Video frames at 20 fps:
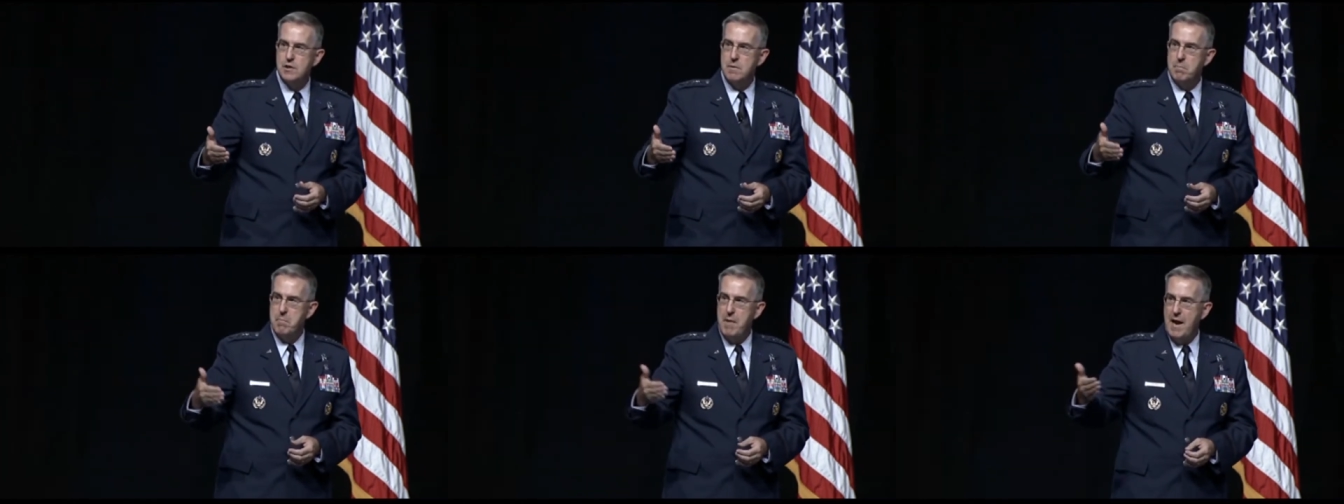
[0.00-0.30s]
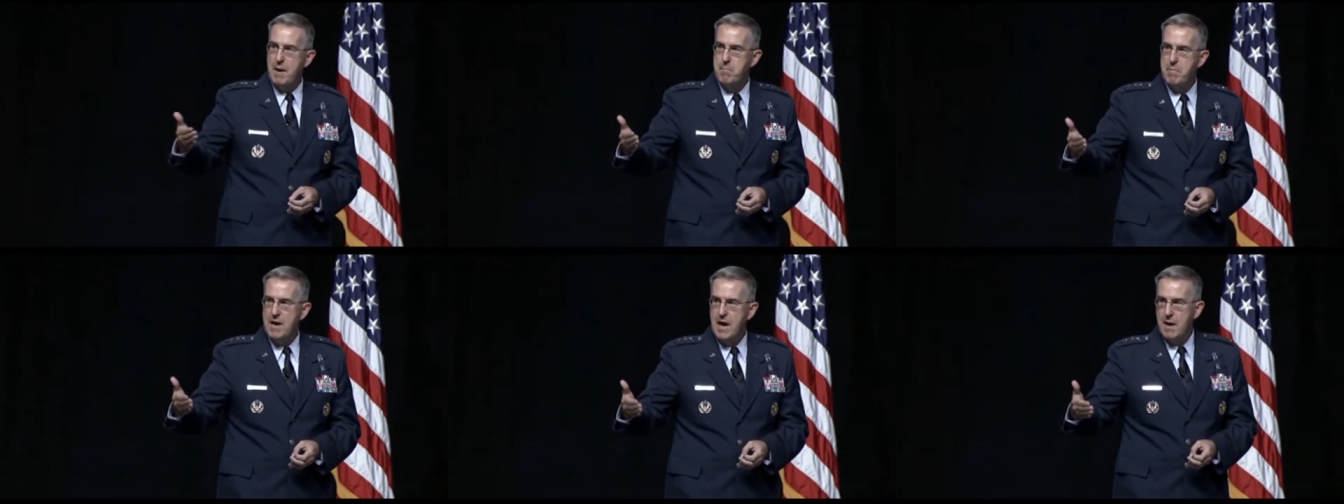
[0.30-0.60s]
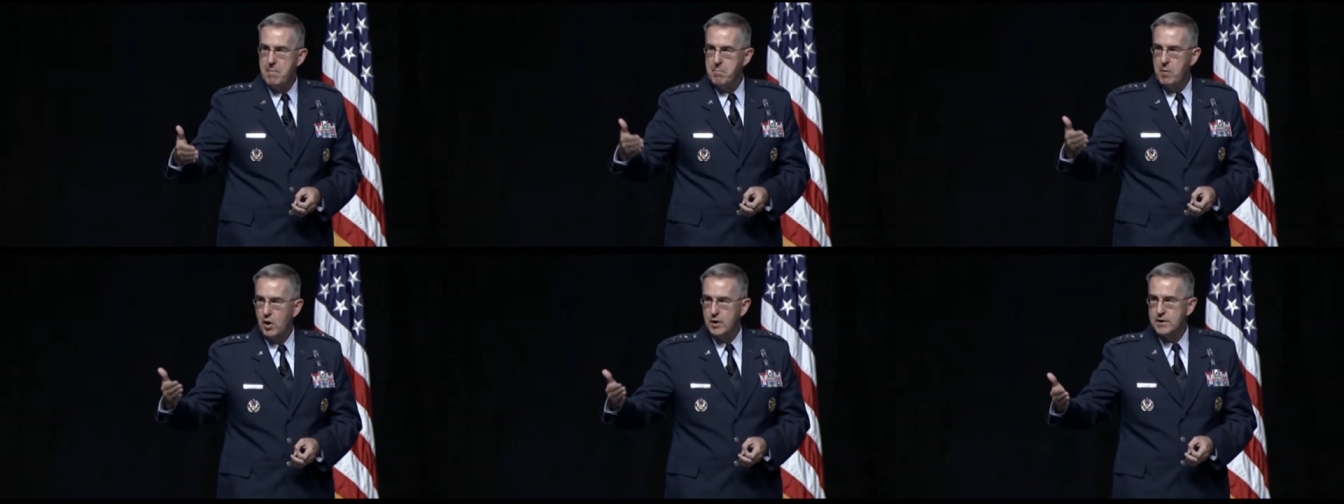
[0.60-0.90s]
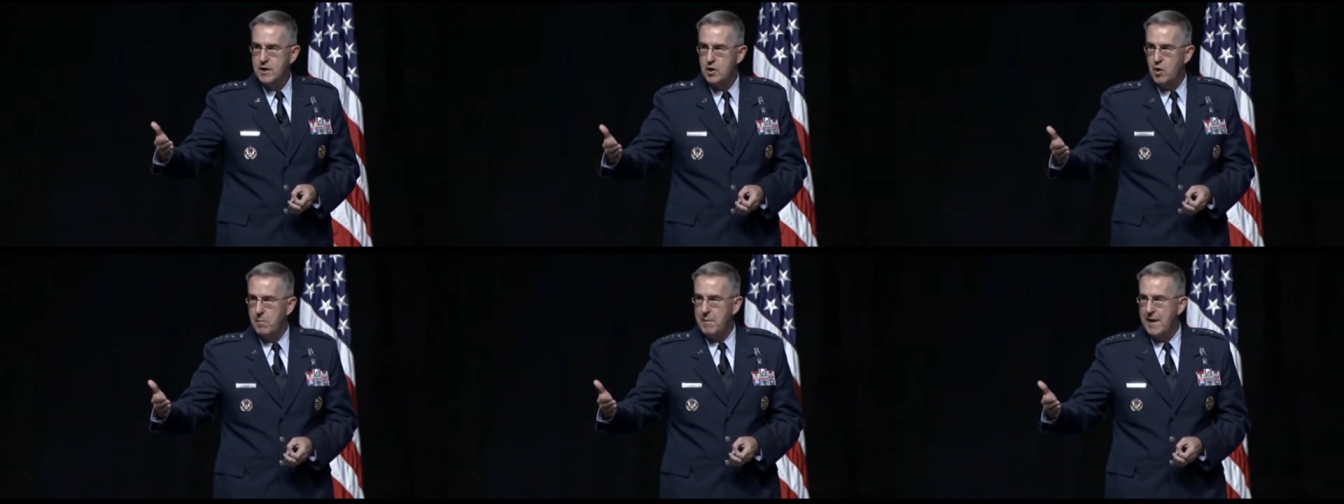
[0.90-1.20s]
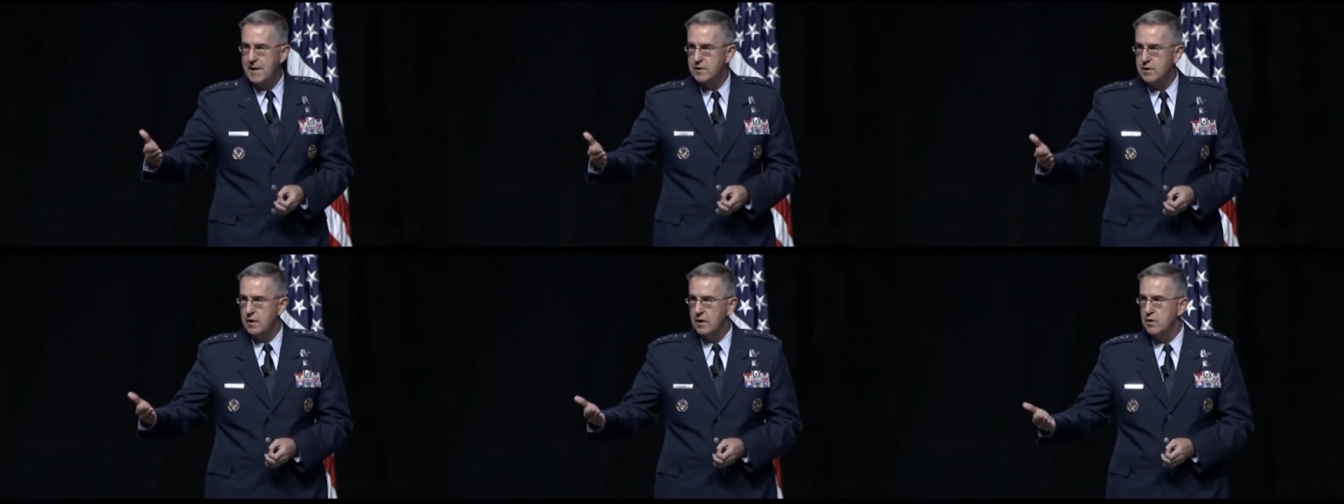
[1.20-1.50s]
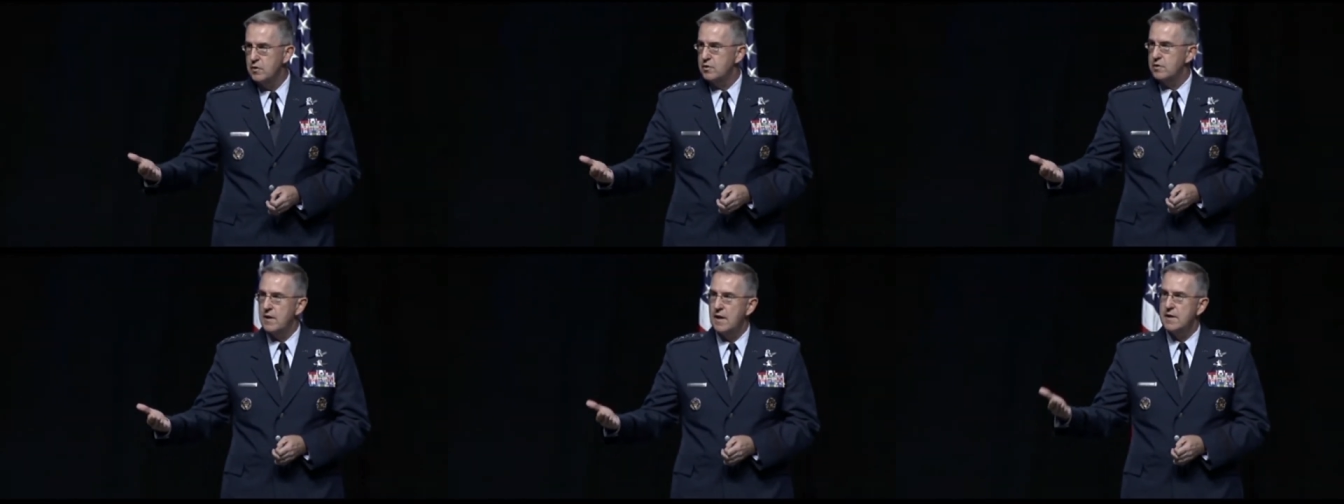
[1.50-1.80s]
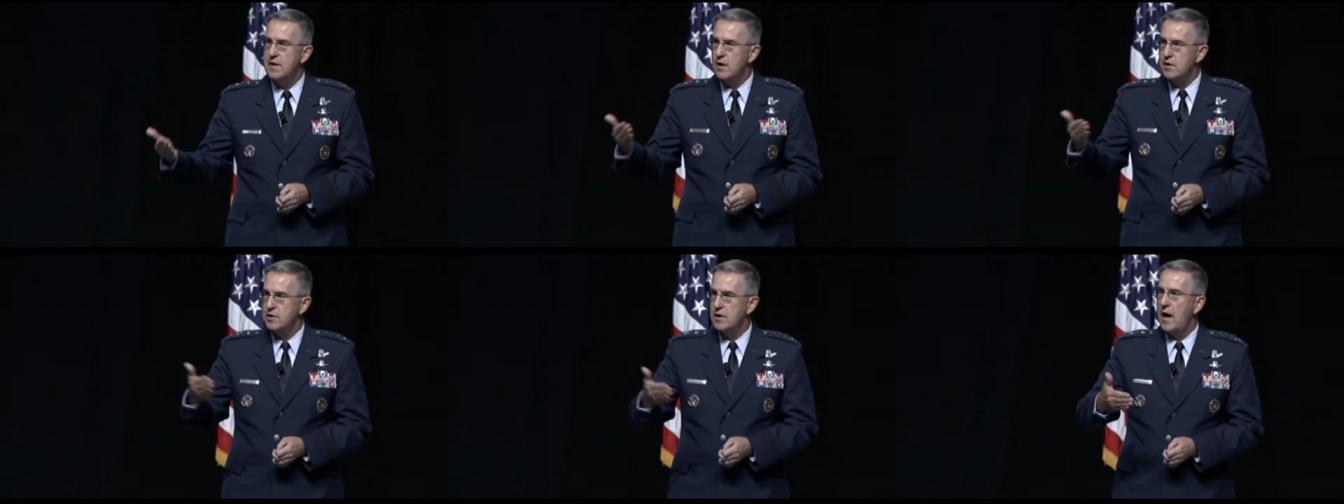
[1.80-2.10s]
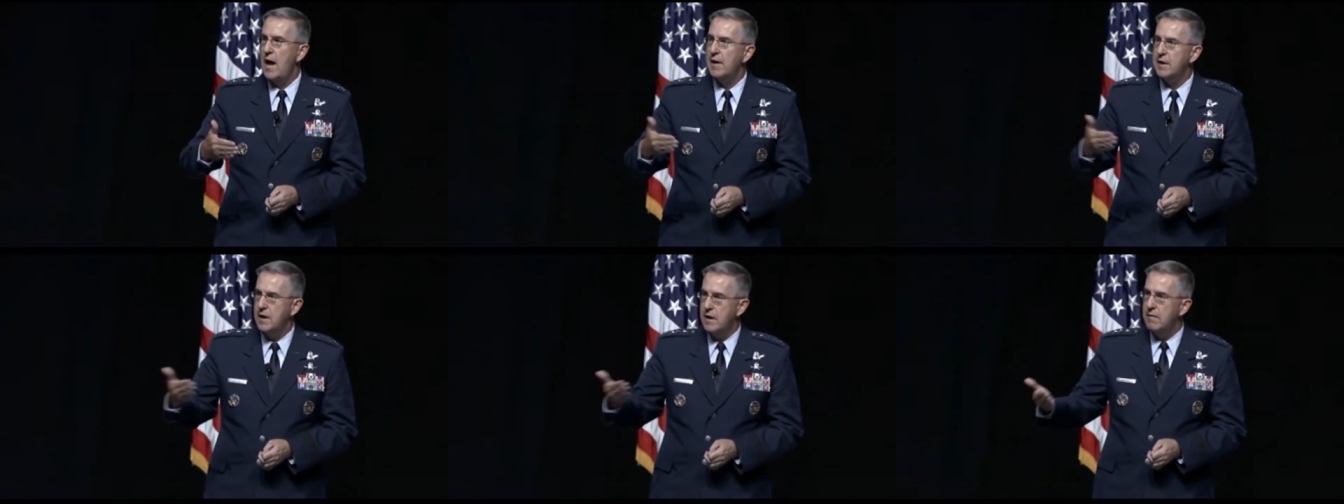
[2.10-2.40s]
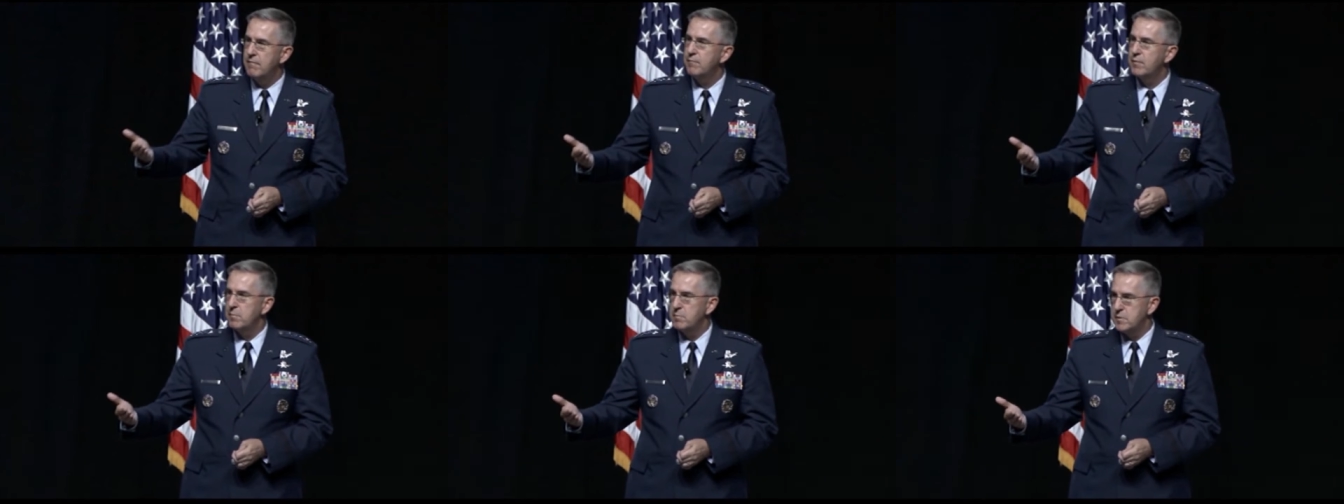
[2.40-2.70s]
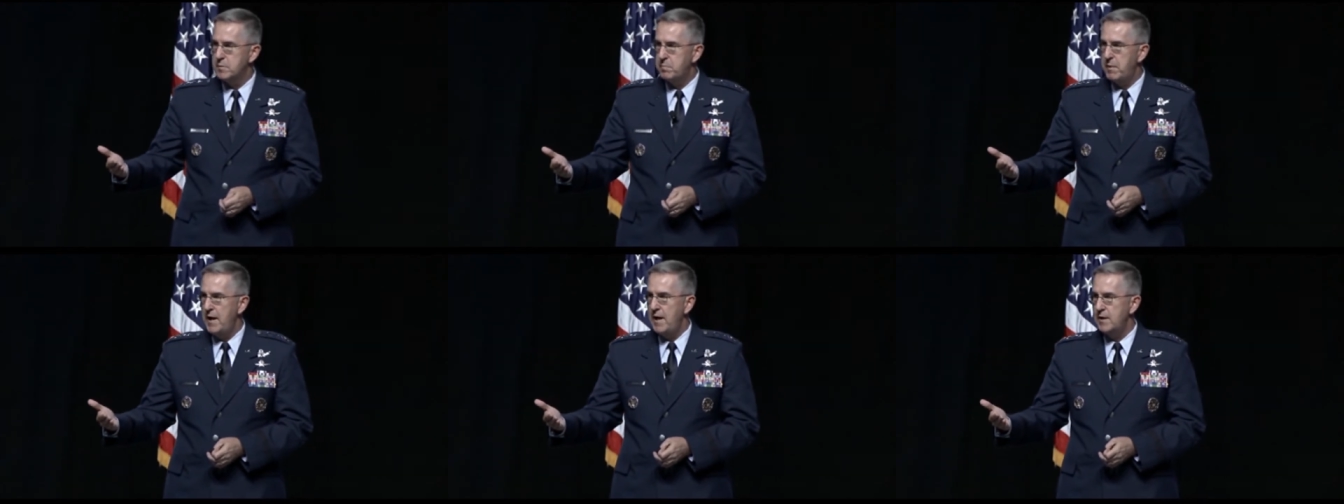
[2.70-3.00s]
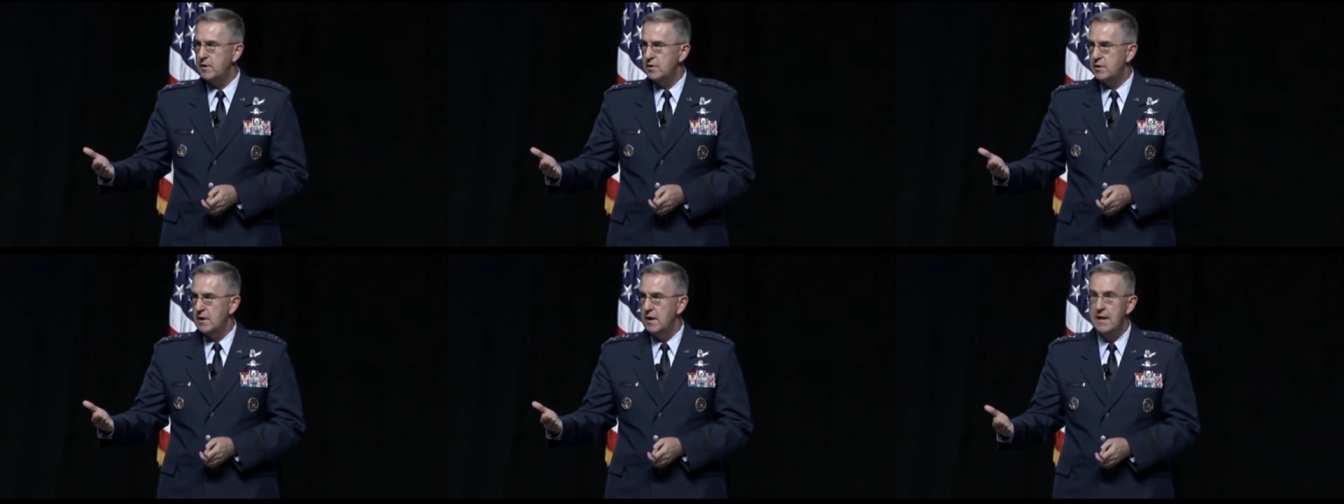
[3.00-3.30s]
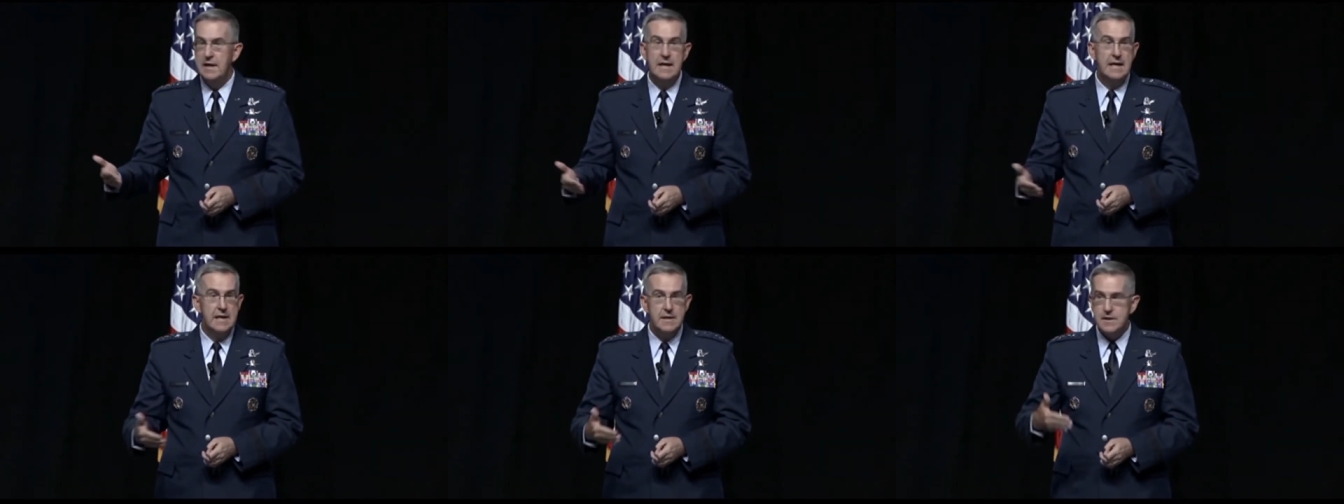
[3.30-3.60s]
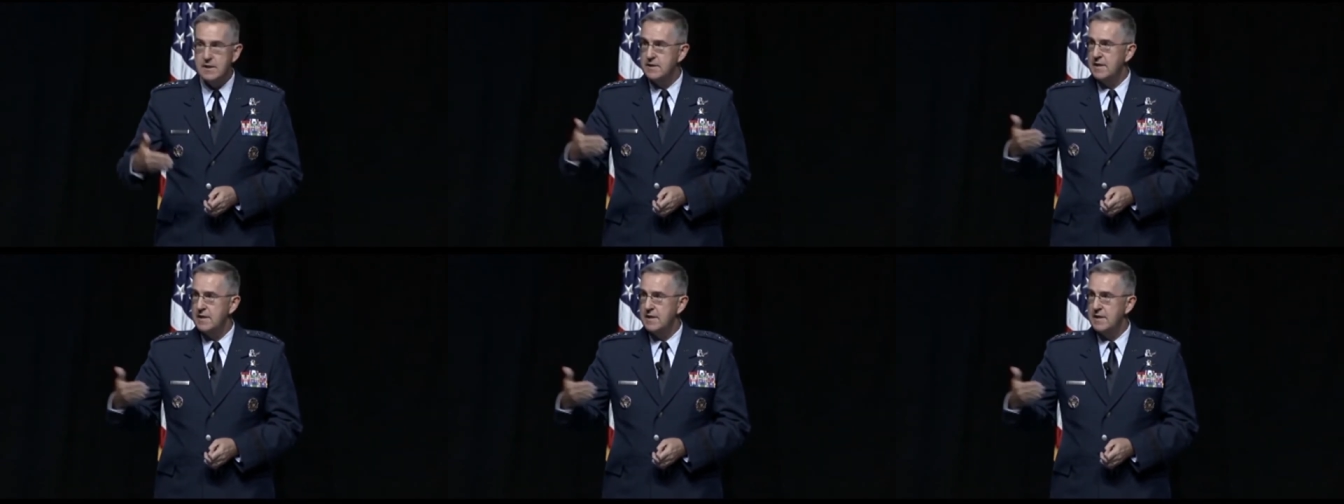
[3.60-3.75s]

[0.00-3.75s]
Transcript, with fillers: action may be a multi domain solution that does not come from space,